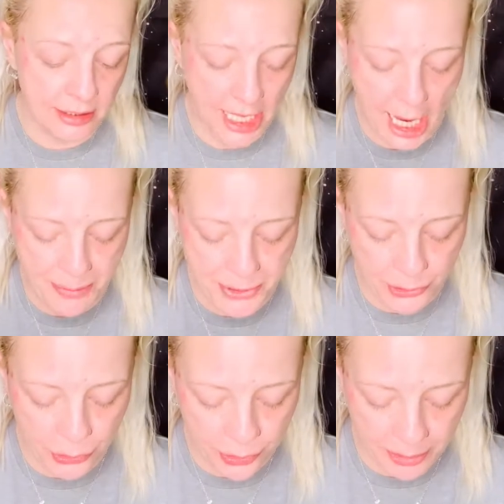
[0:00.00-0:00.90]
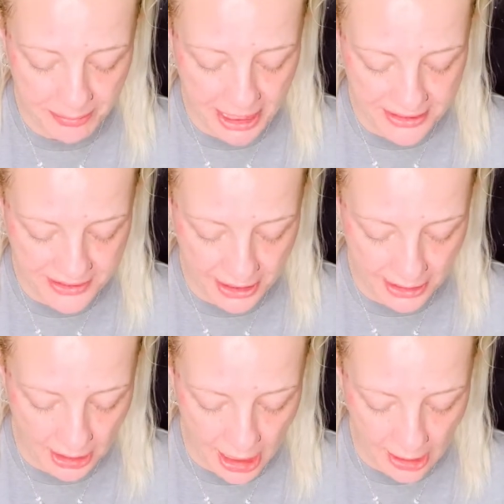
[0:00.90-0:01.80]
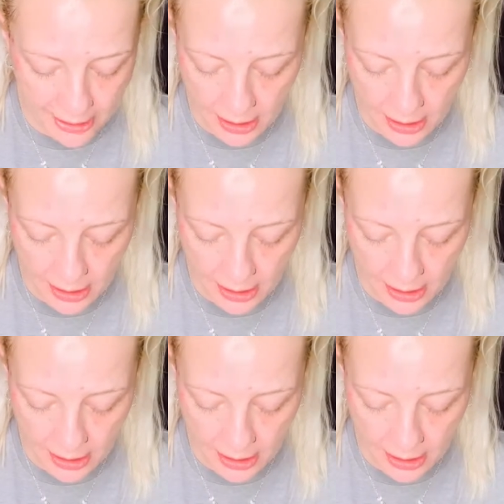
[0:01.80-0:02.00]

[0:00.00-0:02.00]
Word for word: Absolutely amazing. I,